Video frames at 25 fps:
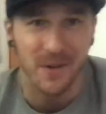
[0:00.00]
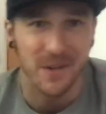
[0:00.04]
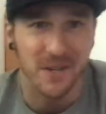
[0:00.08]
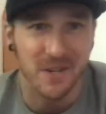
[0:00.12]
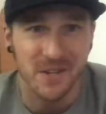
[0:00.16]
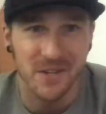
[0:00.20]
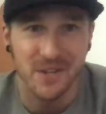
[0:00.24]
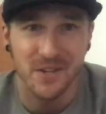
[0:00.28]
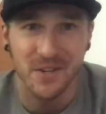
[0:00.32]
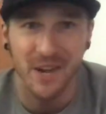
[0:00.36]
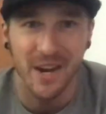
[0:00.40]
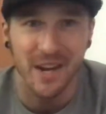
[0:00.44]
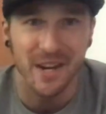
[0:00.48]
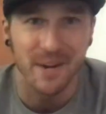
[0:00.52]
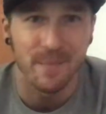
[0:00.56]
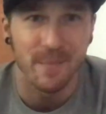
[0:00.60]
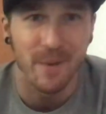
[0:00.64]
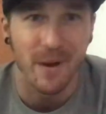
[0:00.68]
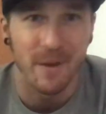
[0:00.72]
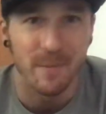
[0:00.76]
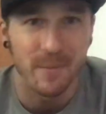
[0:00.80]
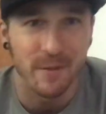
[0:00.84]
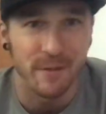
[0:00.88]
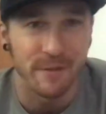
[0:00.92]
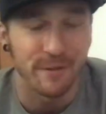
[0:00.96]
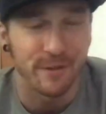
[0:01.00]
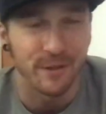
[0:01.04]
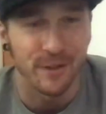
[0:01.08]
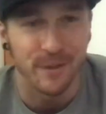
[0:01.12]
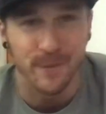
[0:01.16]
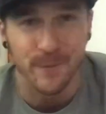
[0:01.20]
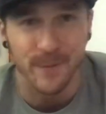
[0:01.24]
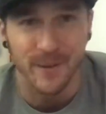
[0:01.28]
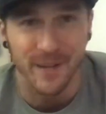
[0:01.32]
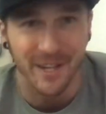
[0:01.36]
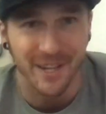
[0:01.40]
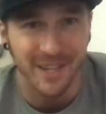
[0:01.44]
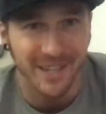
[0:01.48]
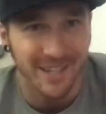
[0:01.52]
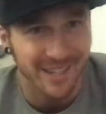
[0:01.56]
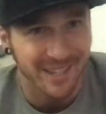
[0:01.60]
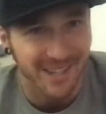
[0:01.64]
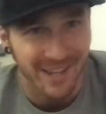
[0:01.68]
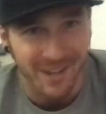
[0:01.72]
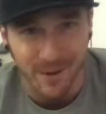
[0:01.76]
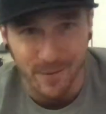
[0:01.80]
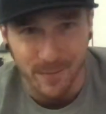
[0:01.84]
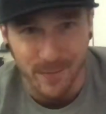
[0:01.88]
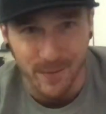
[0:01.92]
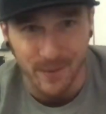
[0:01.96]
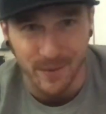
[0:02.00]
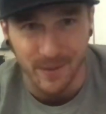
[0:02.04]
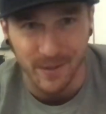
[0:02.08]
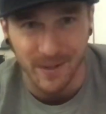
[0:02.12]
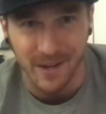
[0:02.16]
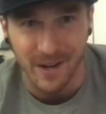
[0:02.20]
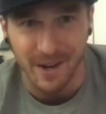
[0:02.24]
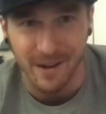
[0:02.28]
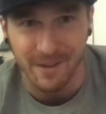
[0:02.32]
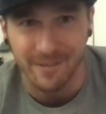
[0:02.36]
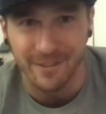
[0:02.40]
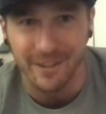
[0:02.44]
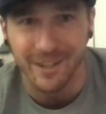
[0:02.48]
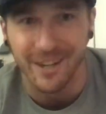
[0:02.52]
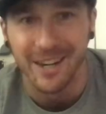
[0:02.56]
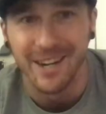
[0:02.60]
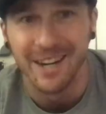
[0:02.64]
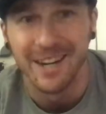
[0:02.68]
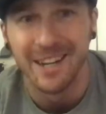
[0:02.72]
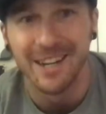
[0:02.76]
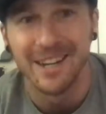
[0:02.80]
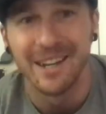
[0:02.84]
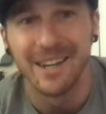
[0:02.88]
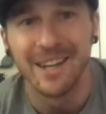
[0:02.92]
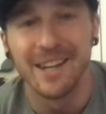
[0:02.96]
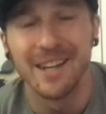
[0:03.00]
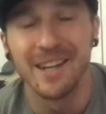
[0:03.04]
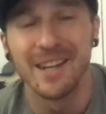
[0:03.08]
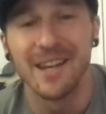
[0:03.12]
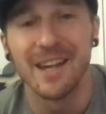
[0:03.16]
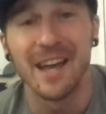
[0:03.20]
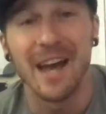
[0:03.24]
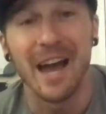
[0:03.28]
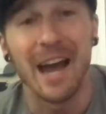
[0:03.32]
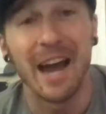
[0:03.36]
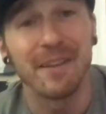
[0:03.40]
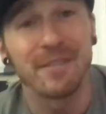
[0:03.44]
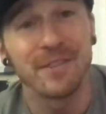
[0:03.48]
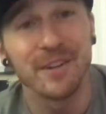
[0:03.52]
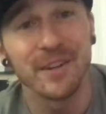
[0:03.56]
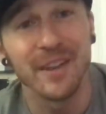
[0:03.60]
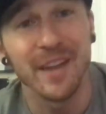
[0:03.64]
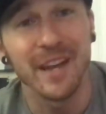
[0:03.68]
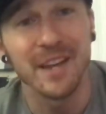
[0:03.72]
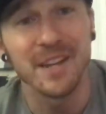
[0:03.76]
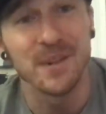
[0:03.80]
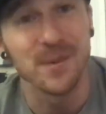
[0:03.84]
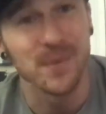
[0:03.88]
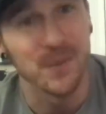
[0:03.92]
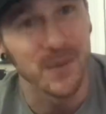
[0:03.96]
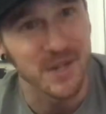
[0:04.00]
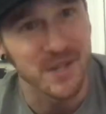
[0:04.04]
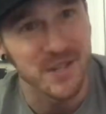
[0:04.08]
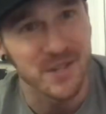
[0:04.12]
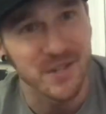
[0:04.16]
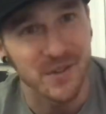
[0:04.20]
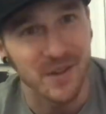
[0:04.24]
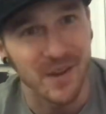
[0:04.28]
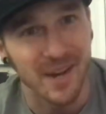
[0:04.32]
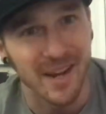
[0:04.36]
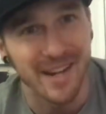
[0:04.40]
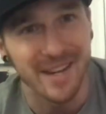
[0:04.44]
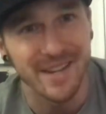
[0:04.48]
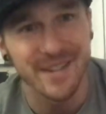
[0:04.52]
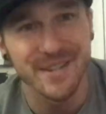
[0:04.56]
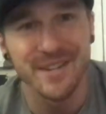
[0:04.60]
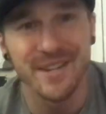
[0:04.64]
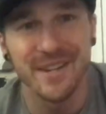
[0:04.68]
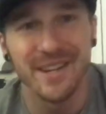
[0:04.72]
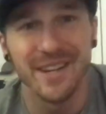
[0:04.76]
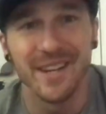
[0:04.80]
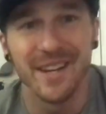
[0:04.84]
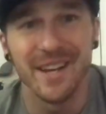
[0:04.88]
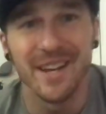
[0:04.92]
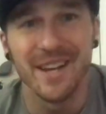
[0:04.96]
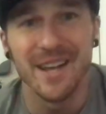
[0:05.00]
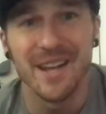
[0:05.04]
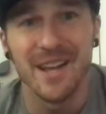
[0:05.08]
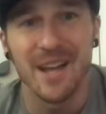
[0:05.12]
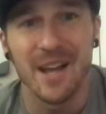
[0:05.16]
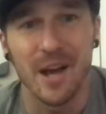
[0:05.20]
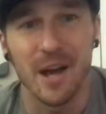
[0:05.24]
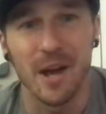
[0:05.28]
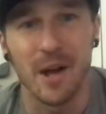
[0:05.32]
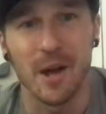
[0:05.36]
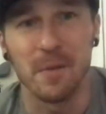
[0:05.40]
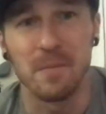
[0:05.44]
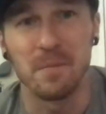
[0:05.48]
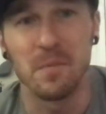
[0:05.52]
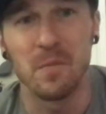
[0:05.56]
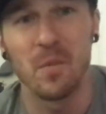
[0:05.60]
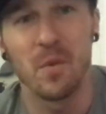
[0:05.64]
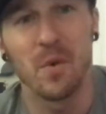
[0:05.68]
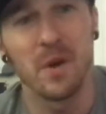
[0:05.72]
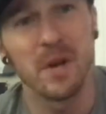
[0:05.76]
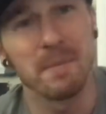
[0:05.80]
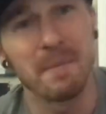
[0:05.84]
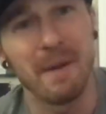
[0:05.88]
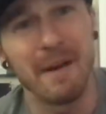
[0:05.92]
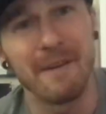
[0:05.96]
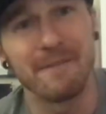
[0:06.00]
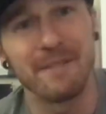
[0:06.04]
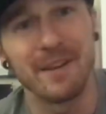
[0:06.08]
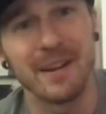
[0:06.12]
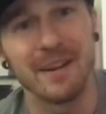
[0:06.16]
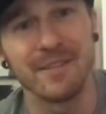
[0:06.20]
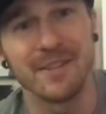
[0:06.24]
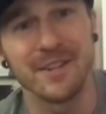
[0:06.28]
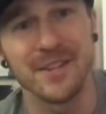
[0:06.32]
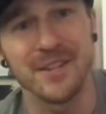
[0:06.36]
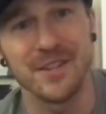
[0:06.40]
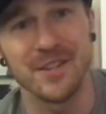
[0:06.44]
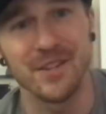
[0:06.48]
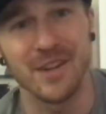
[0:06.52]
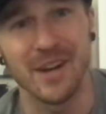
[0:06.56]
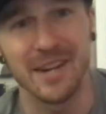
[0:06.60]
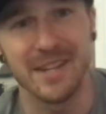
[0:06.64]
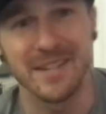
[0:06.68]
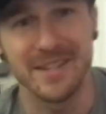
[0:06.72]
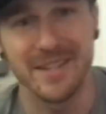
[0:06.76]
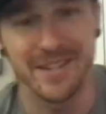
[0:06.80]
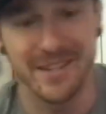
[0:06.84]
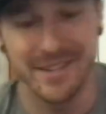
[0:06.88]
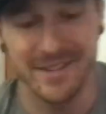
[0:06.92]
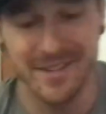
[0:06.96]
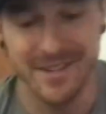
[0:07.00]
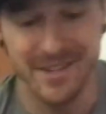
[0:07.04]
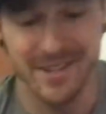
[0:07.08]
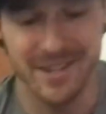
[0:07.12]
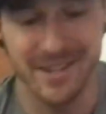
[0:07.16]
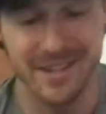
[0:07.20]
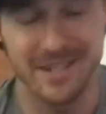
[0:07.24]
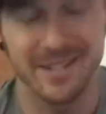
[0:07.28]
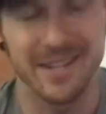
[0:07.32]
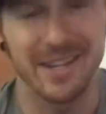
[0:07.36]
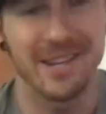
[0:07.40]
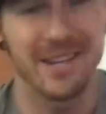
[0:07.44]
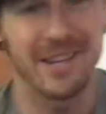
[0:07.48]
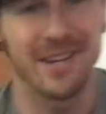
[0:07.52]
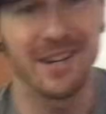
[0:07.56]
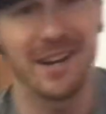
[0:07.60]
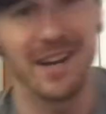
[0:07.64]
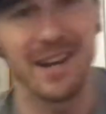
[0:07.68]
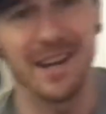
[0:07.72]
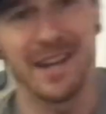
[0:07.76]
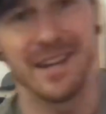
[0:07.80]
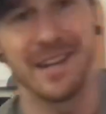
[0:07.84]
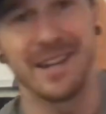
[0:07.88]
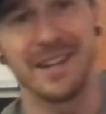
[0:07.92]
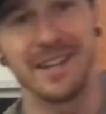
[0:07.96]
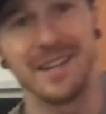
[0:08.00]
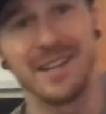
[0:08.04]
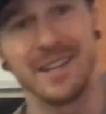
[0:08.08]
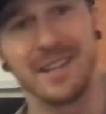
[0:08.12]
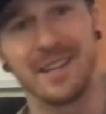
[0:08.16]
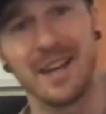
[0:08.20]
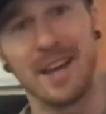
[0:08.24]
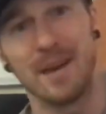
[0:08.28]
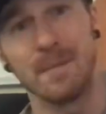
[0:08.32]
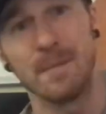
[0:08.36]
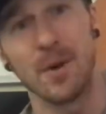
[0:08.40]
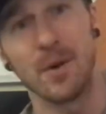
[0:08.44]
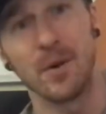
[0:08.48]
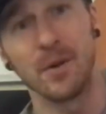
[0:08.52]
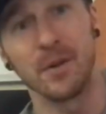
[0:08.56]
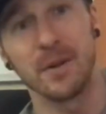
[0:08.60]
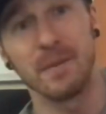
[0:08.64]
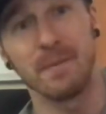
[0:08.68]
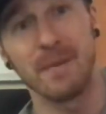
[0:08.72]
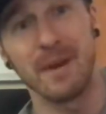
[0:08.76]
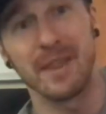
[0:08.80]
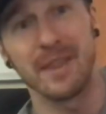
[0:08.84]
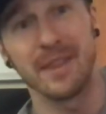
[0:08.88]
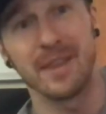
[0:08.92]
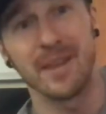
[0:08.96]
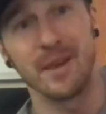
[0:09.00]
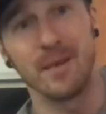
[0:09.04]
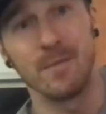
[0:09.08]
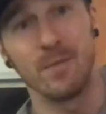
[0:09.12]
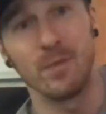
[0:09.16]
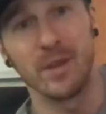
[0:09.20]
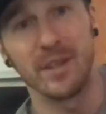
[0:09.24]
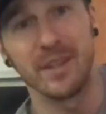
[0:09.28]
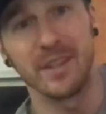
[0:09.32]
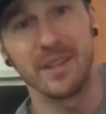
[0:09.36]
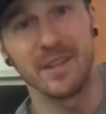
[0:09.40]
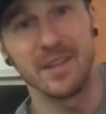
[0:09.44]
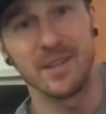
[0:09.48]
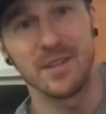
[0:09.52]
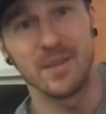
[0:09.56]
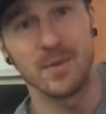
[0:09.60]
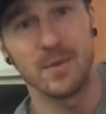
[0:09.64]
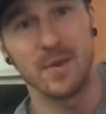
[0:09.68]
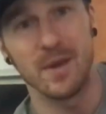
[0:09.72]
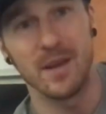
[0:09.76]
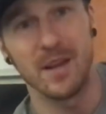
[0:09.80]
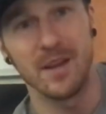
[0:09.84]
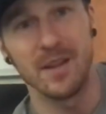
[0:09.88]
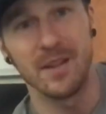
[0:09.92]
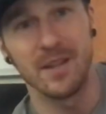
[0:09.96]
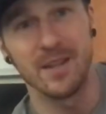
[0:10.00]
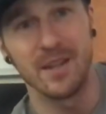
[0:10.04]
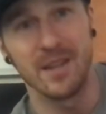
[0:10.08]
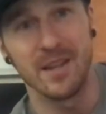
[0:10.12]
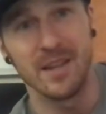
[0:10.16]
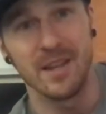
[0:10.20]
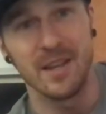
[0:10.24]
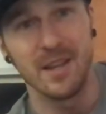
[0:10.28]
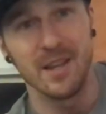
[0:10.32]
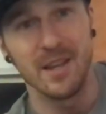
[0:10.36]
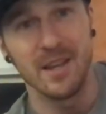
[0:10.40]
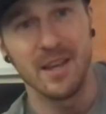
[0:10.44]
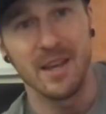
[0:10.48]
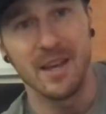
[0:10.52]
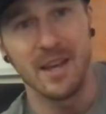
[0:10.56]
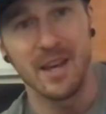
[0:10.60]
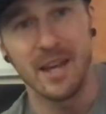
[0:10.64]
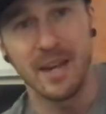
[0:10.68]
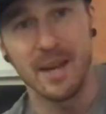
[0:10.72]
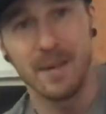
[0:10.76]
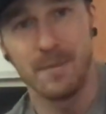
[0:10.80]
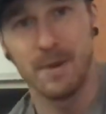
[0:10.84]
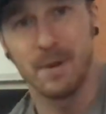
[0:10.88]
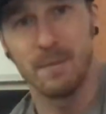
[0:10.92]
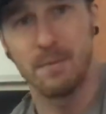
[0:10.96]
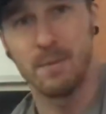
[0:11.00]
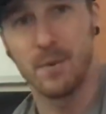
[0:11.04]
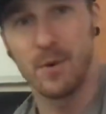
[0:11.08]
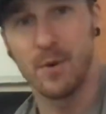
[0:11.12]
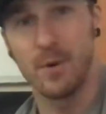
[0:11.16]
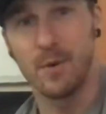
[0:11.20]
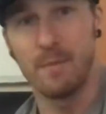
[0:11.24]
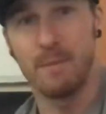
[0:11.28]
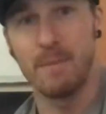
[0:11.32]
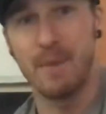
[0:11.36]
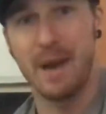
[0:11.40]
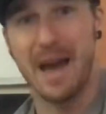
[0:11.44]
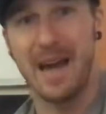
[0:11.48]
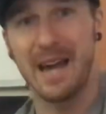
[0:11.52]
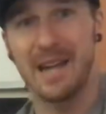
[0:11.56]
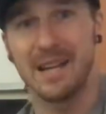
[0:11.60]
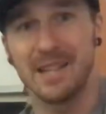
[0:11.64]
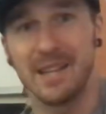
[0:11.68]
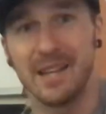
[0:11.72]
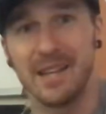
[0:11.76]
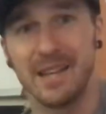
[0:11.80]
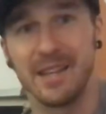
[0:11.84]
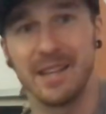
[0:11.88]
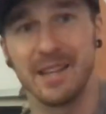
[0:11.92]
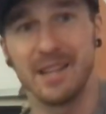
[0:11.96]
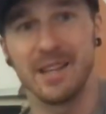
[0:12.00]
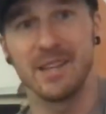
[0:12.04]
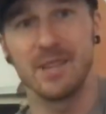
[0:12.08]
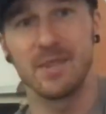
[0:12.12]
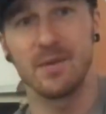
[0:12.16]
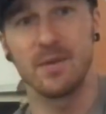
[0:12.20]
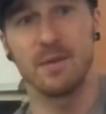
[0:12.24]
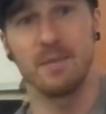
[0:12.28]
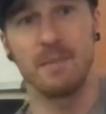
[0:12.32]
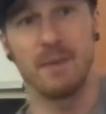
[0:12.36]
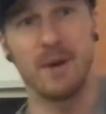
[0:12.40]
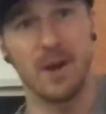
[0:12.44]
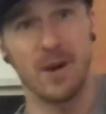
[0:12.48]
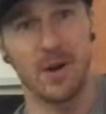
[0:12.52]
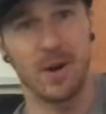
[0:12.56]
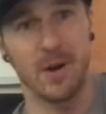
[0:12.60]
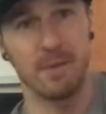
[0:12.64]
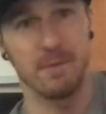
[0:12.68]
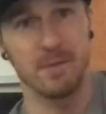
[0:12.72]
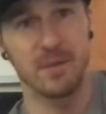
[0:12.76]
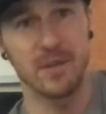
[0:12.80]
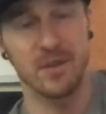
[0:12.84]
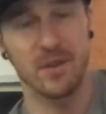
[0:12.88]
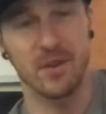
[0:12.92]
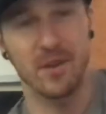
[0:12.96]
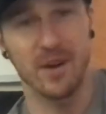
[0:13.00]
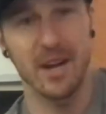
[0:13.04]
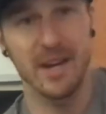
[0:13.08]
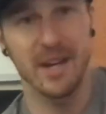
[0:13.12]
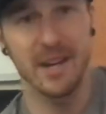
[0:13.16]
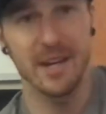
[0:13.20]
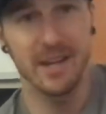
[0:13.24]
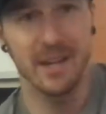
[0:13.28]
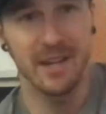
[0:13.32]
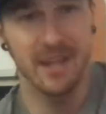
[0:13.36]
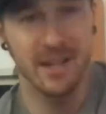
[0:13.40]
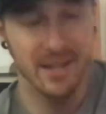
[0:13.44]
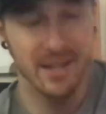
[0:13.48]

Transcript: You're just trying to pump it full of blood to help it recover. After that, you want to stretch. One of my favorite stretches, you're going to take your hand. I'm holding my thumb with it as well. And I'm going to pull back like this with my arm straight.